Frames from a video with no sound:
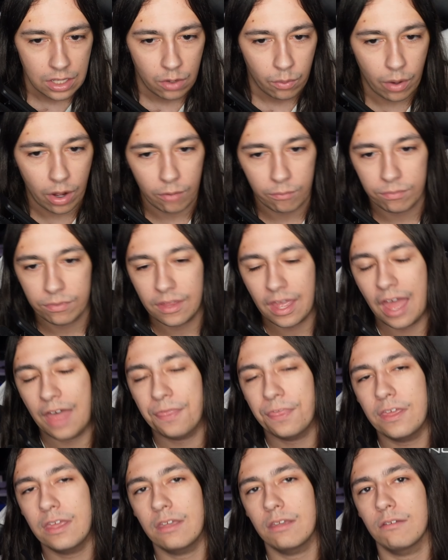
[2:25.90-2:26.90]
Well, I
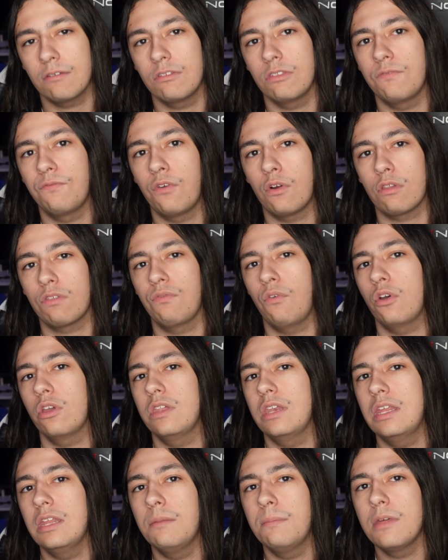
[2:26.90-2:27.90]
think, first of all,
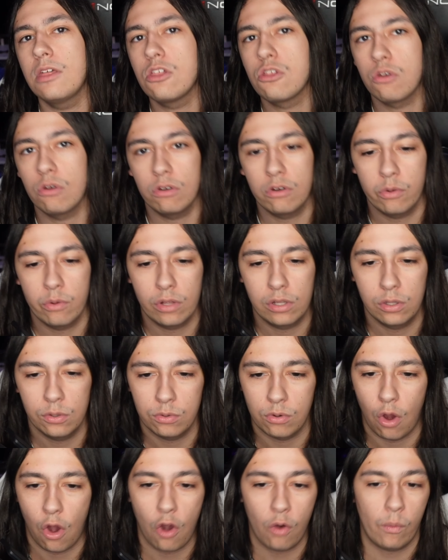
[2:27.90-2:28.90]
you need to be sure to
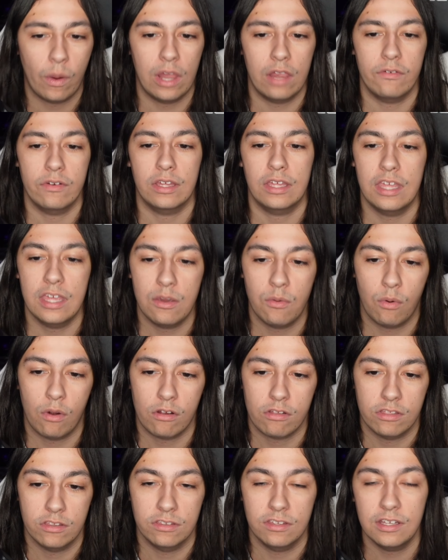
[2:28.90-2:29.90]
include all relevant
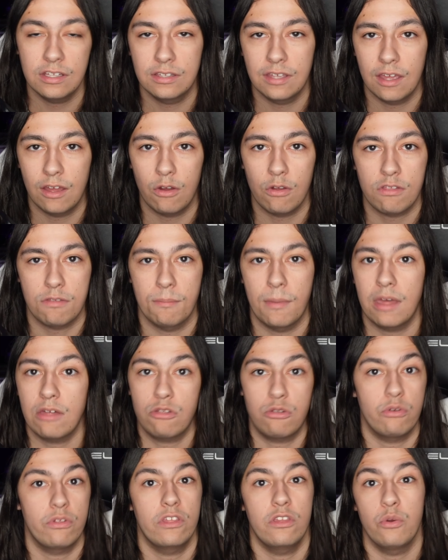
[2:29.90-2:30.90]
keywords and details. Make
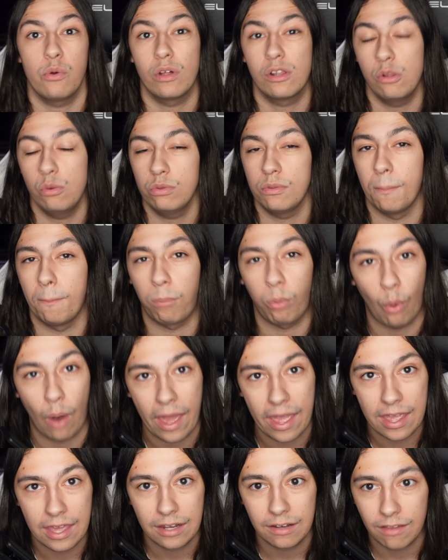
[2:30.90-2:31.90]
sure that you include the
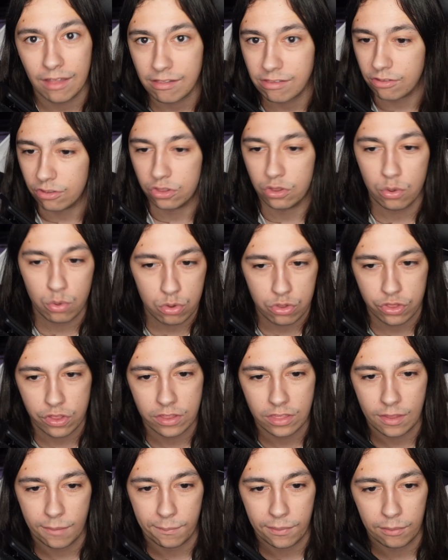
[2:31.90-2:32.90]
brand. That's a huge
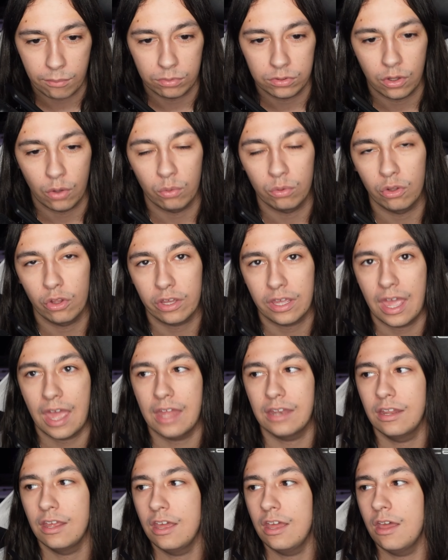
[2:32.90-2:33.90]
thing that people don't look
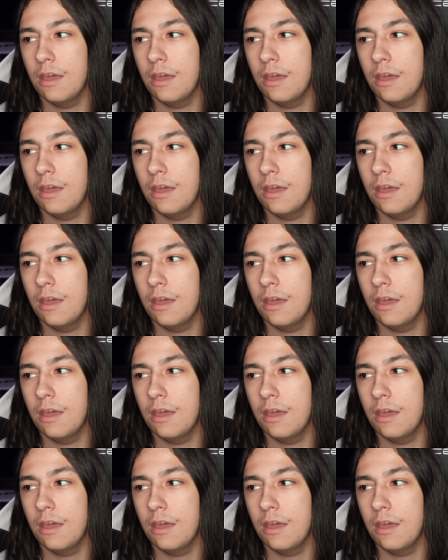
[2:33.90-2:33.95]
at.